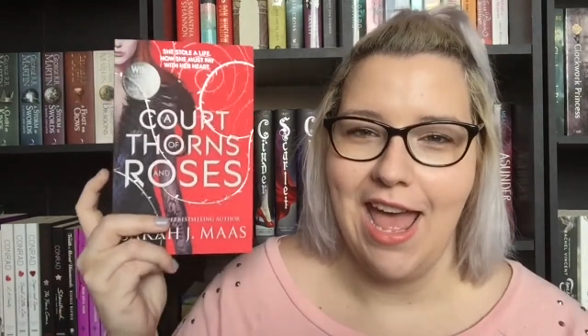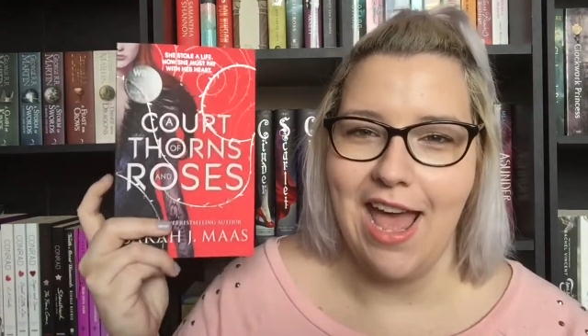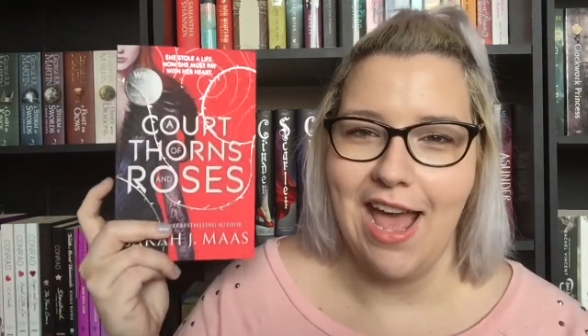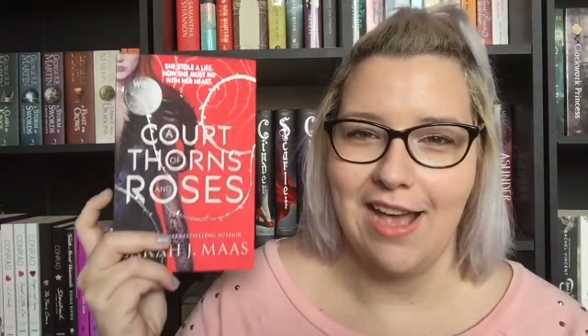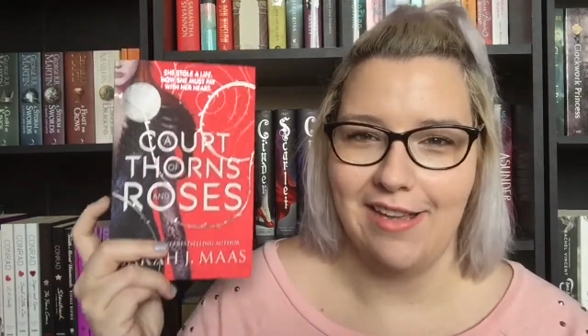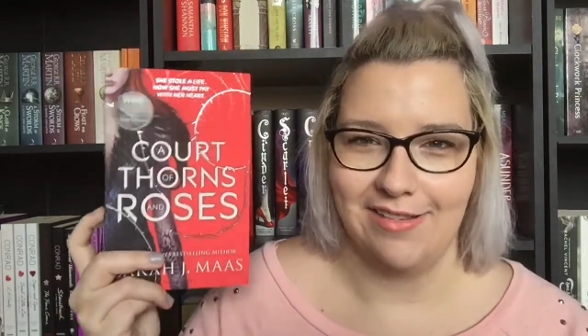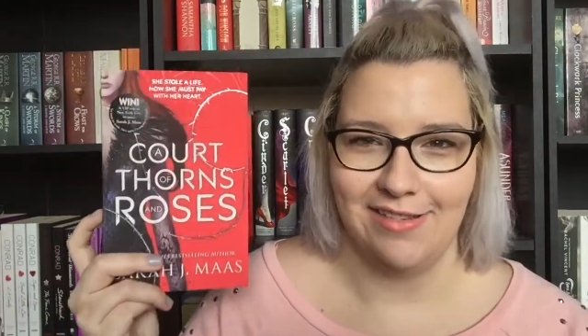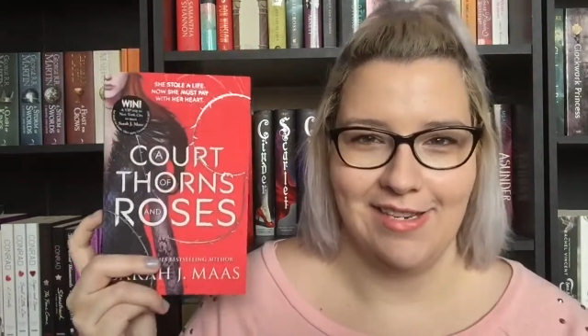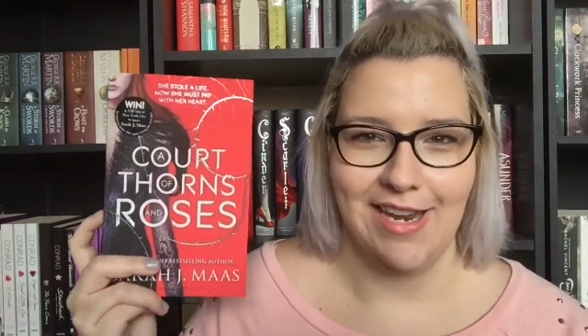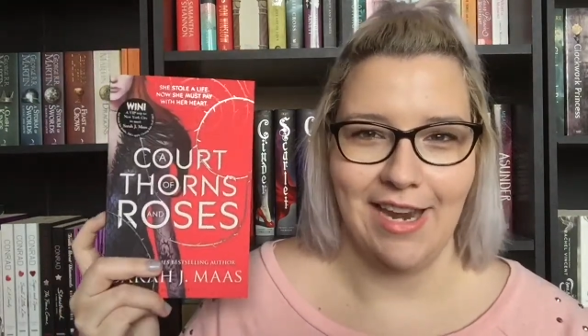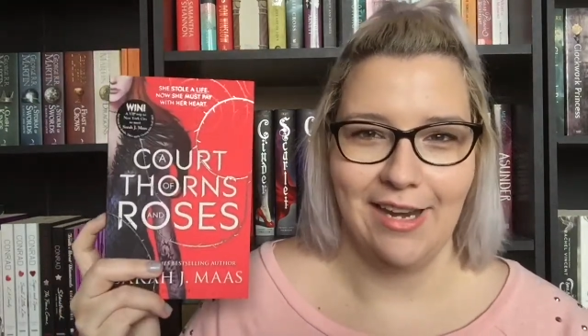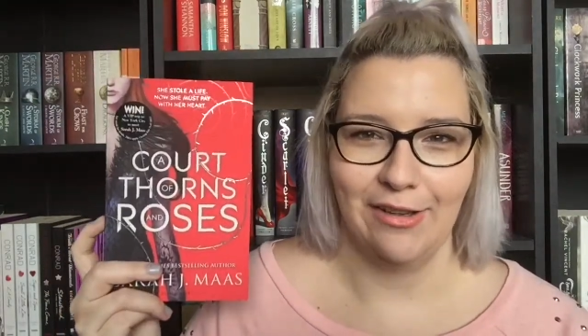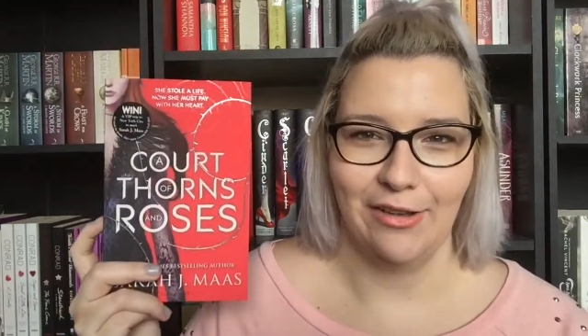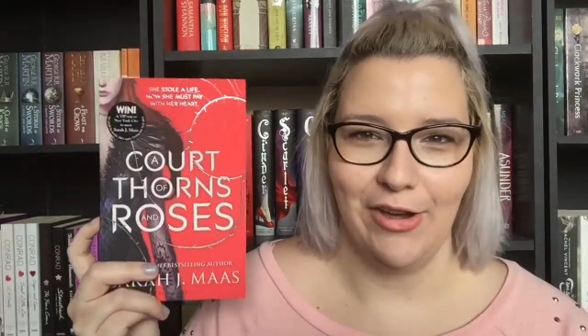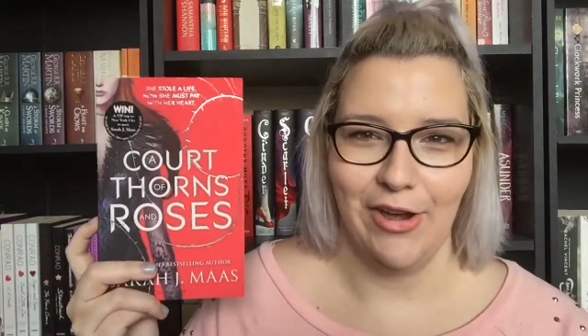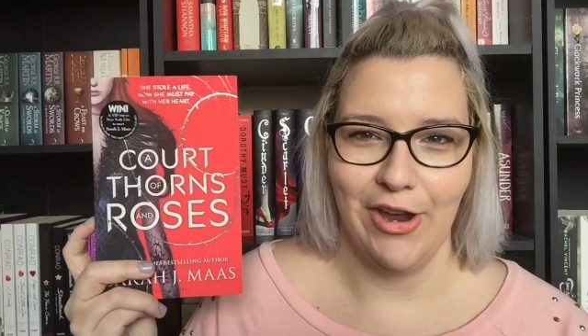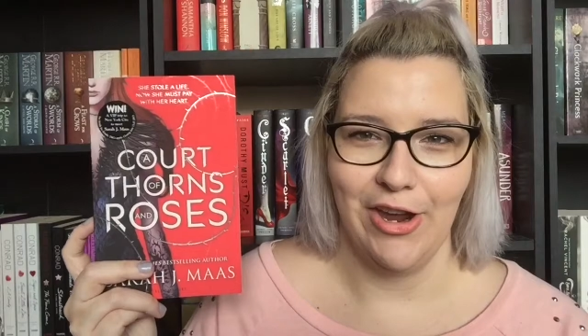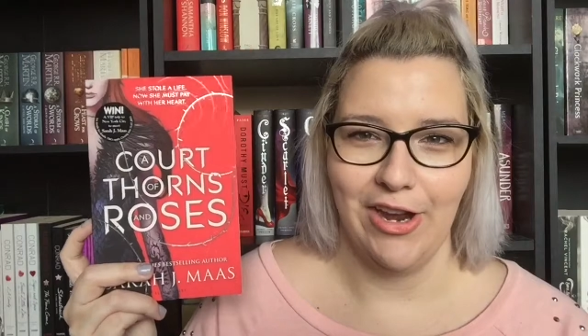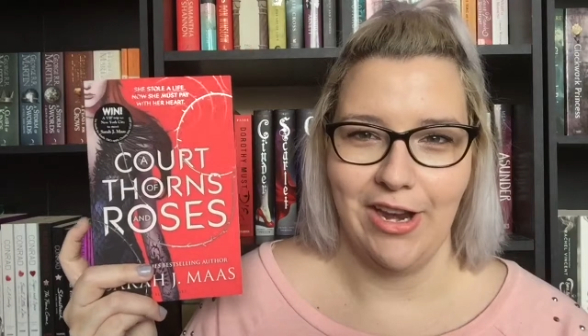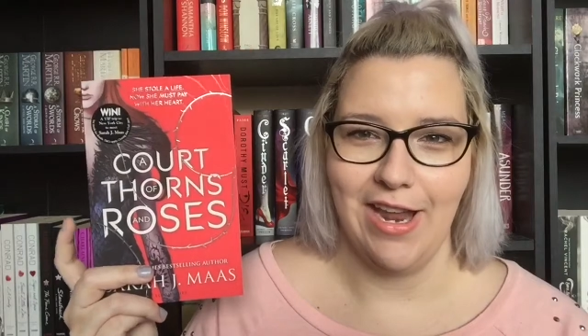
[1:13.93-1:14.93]
a
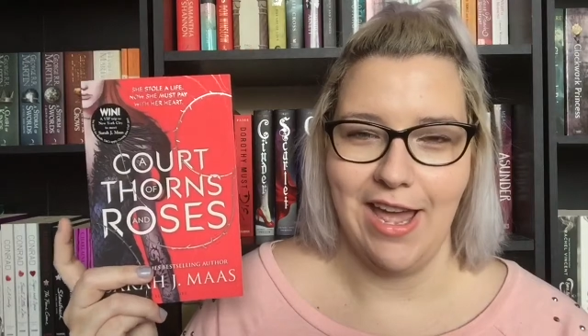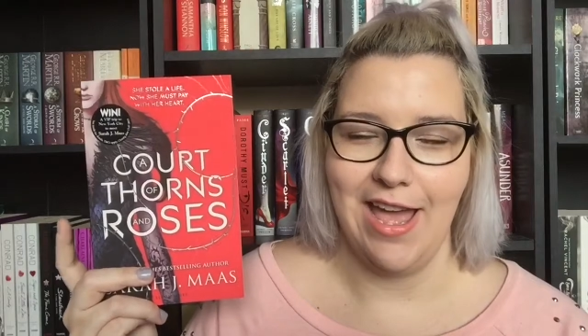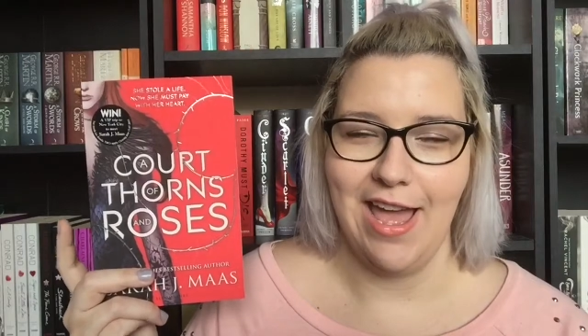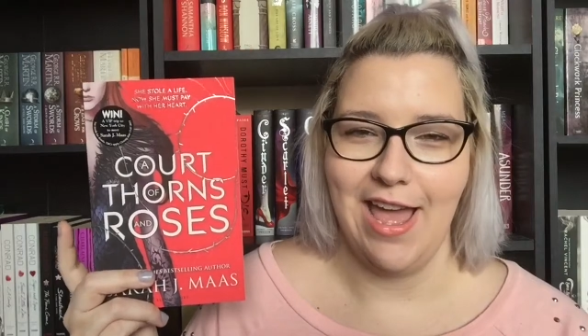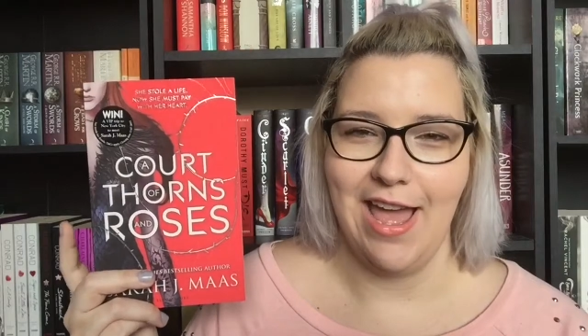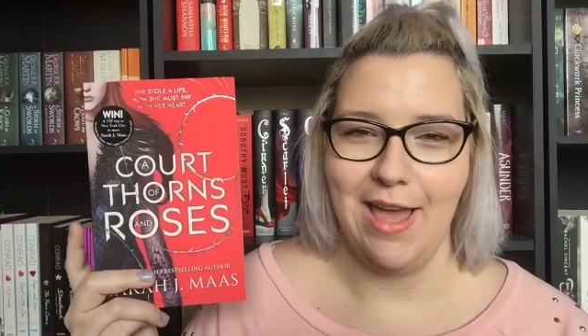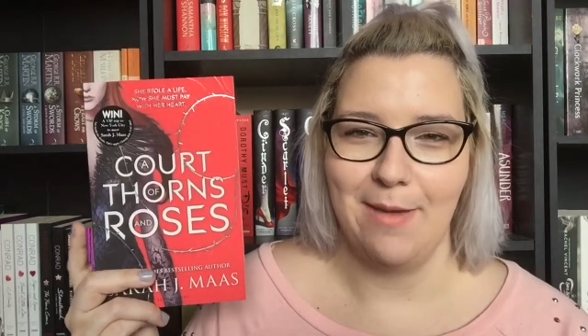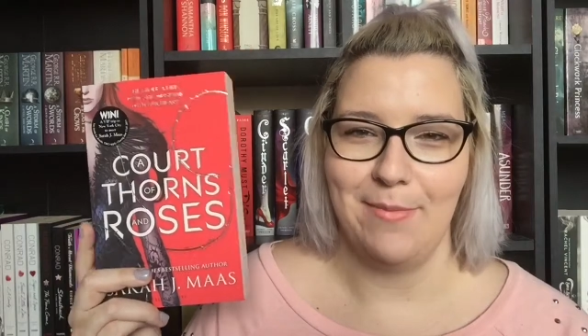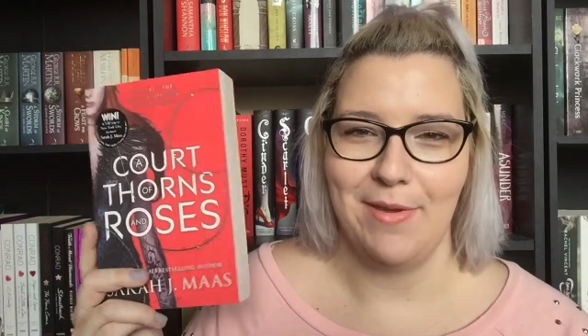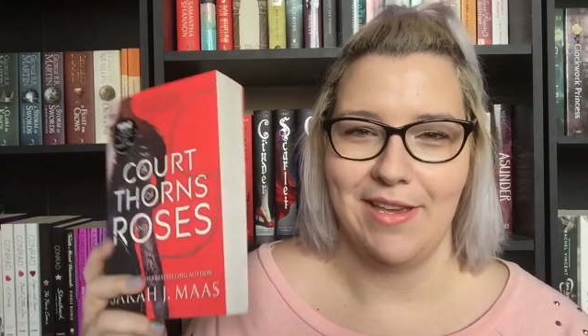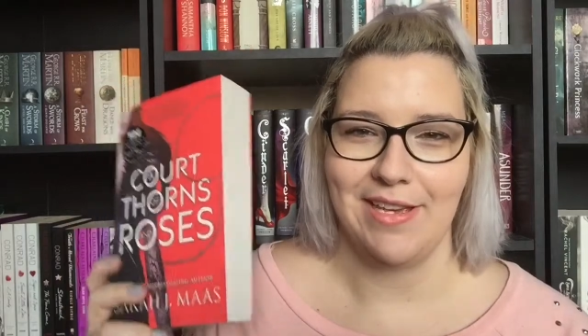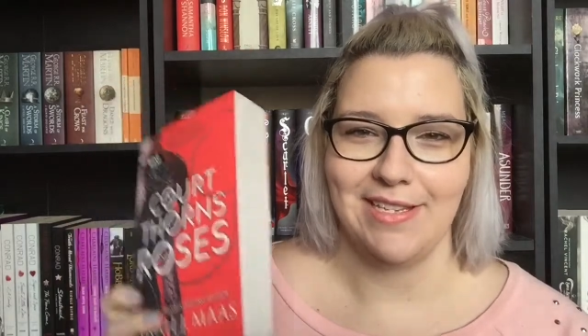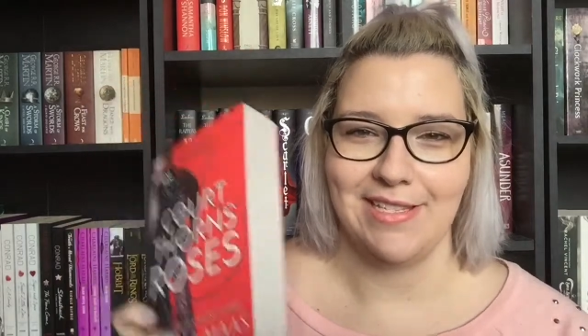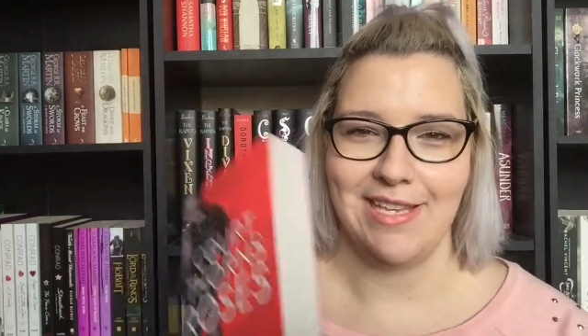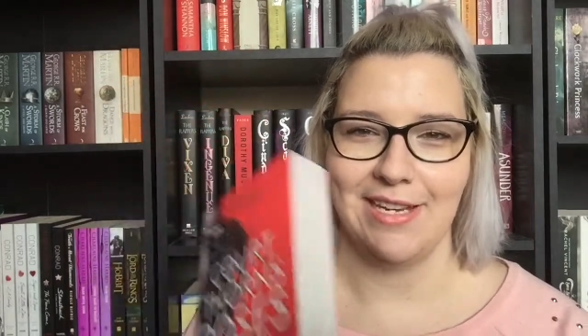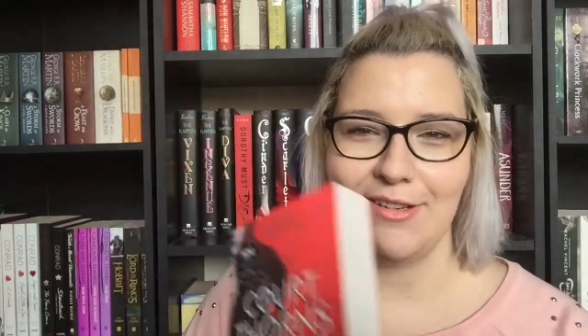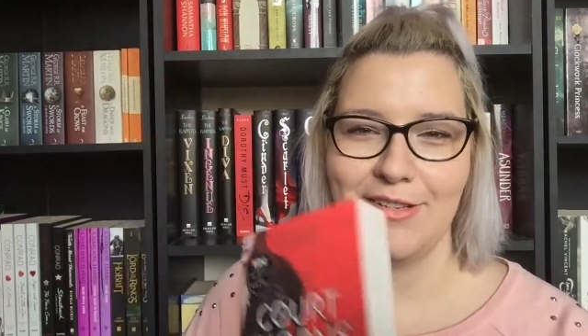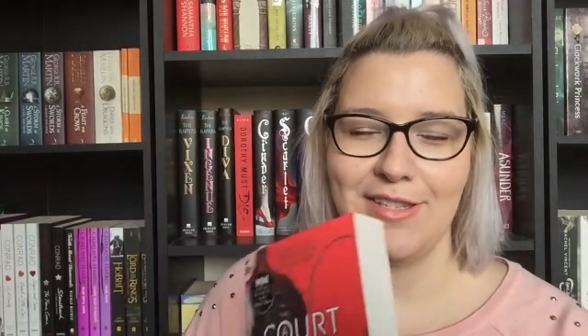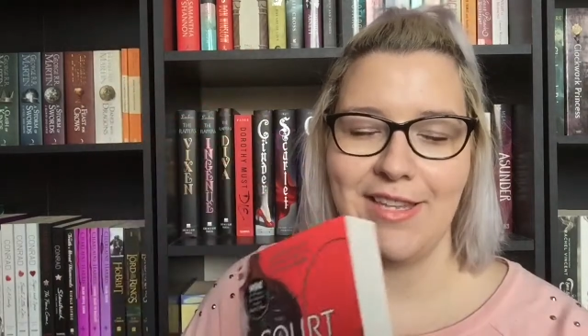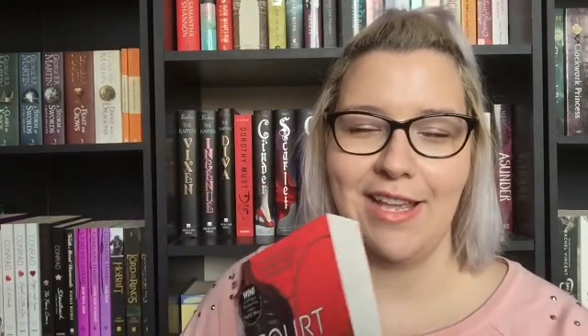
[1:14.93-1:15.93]
standalone because
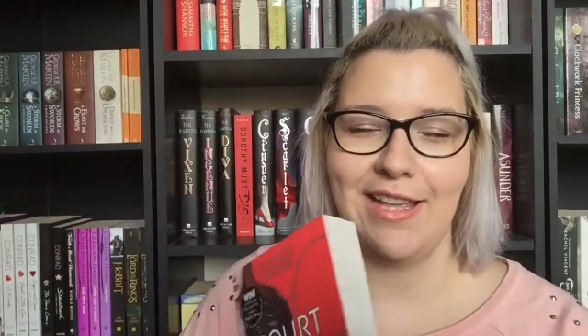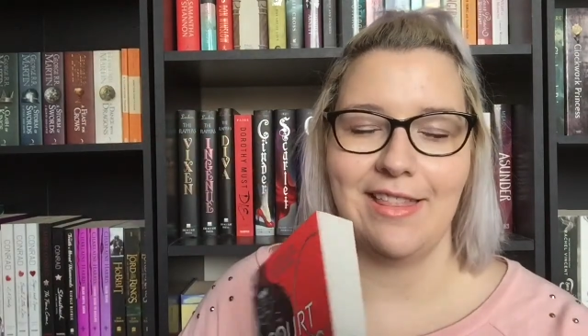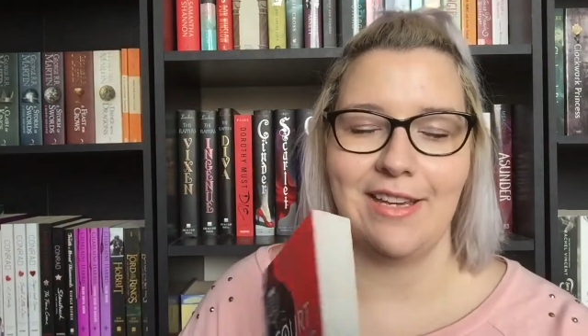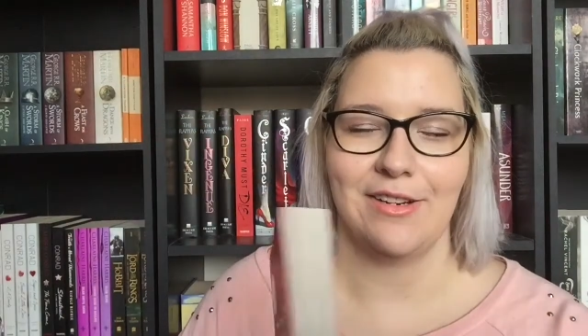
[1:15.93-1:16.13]
there is like,